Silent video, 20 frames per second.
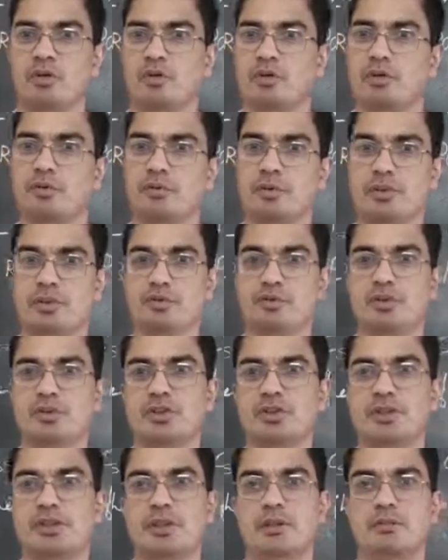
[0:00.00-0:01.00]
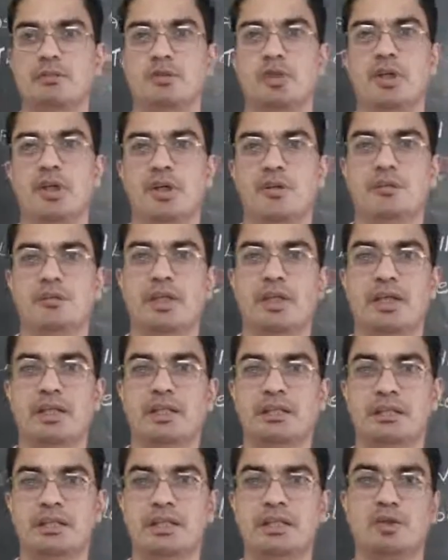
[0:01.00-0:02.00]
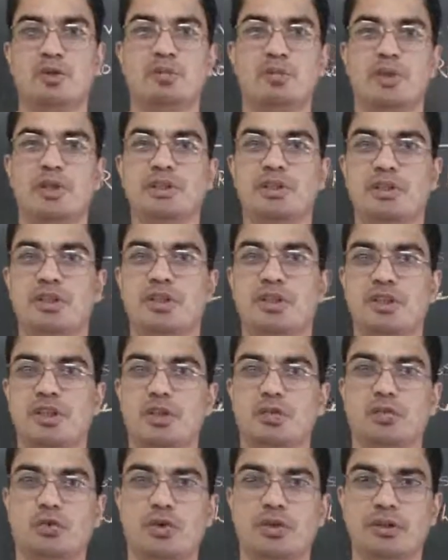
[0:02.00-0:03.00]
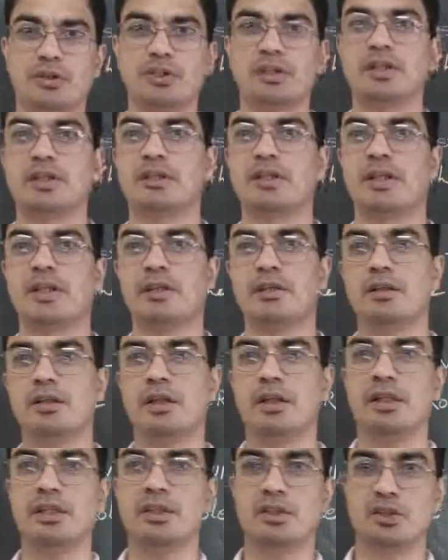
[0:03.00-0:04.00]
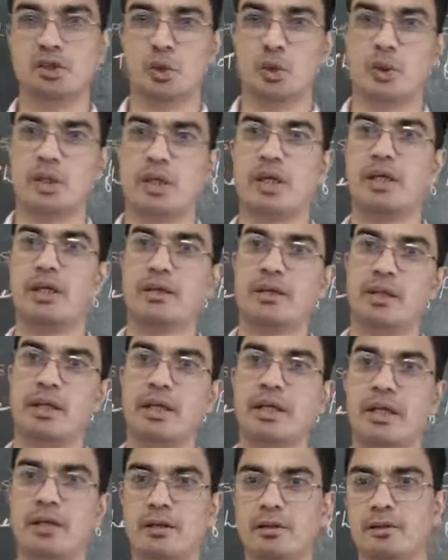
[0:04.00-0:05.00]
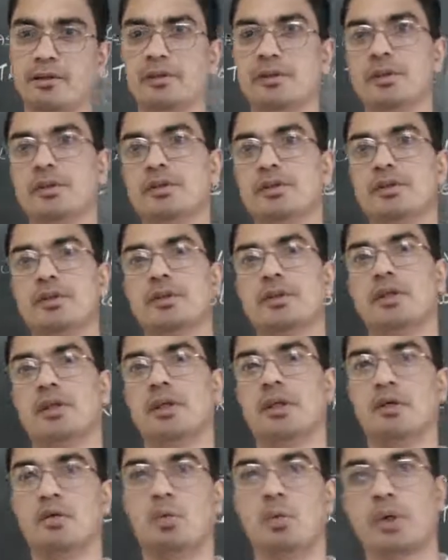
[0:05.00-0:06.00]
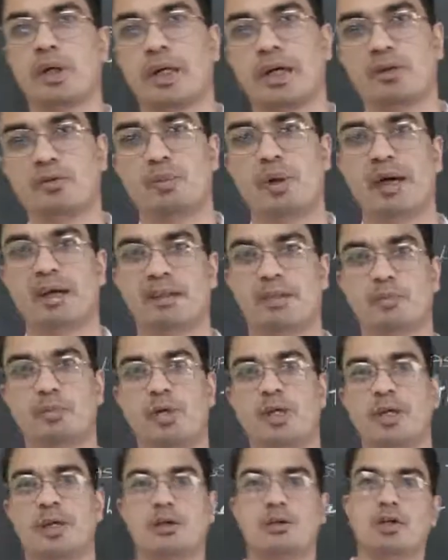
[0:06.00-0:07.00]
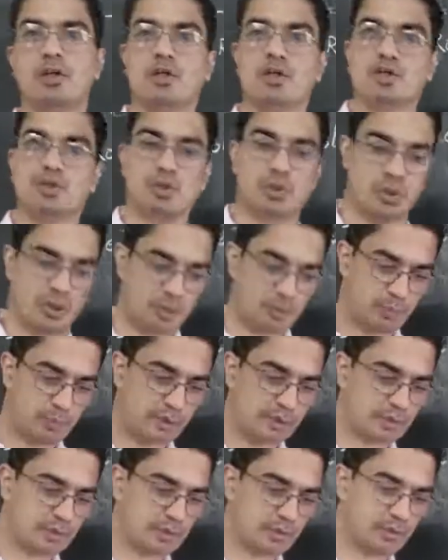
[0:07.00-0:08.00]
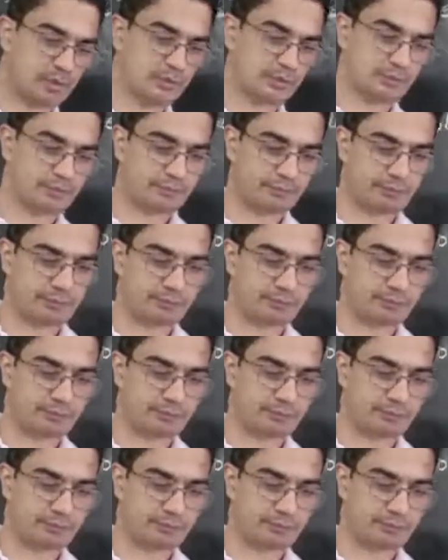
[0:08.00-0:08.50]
or the first position, they get a certain percentage of votes, then it is okay. They can get back the money. So a person